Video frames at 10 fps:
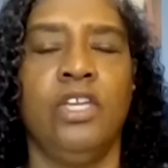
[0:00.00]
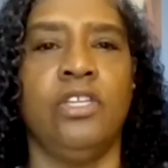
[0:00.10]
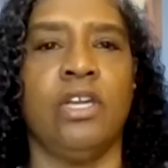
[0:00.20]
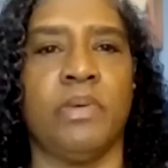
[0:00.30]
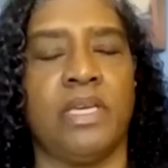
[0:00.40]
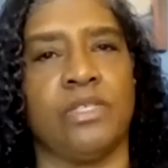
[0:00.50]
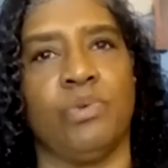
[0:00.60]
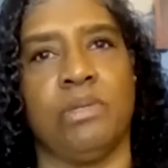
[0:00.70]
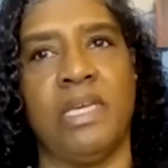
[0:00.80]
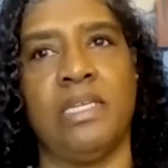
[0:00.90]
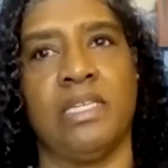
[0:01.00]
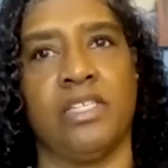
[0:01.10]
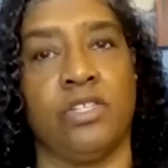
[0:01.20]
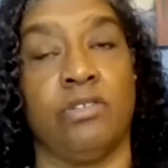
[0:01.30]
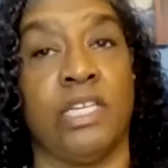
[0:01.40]
you know, because when men get
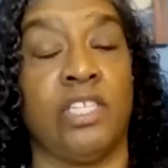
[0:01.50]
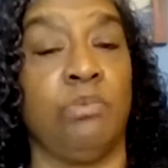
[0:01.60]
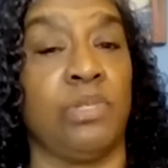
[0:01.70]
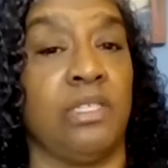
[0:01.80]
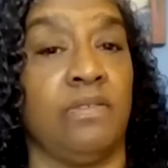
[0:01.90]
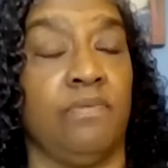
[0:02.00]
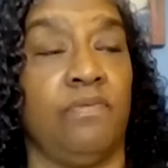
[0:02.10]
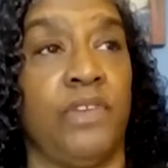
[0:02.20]
a certain age, he was